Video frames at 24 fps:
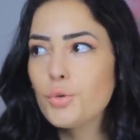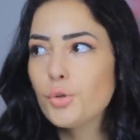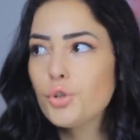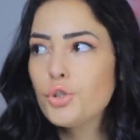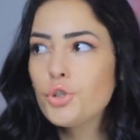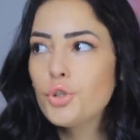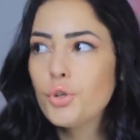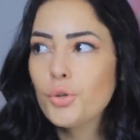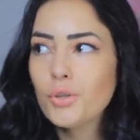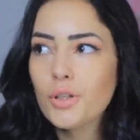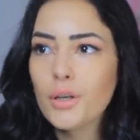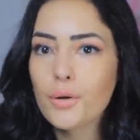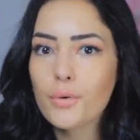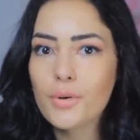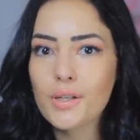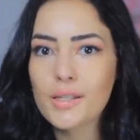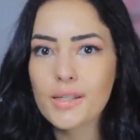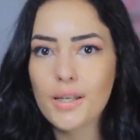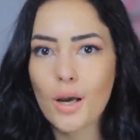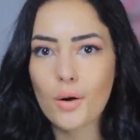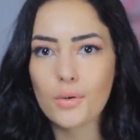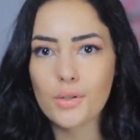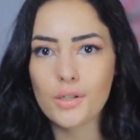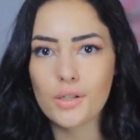2
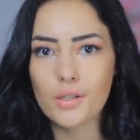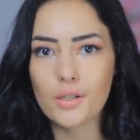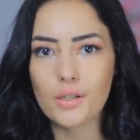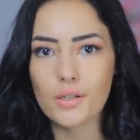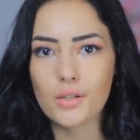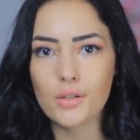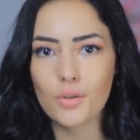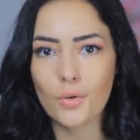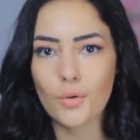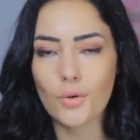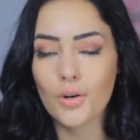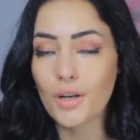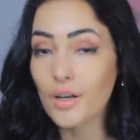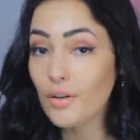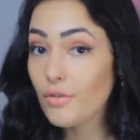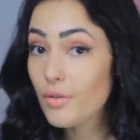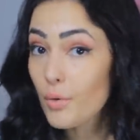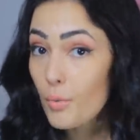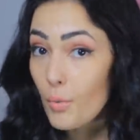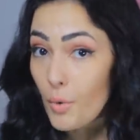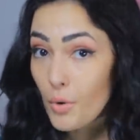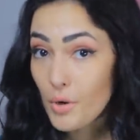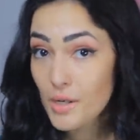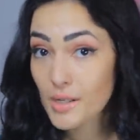degrees Celsius or
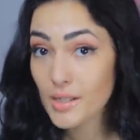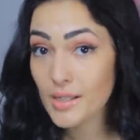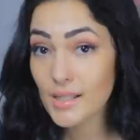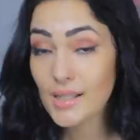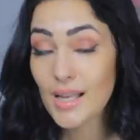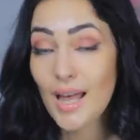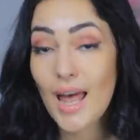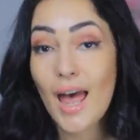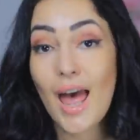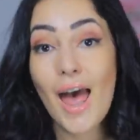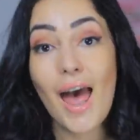even worse,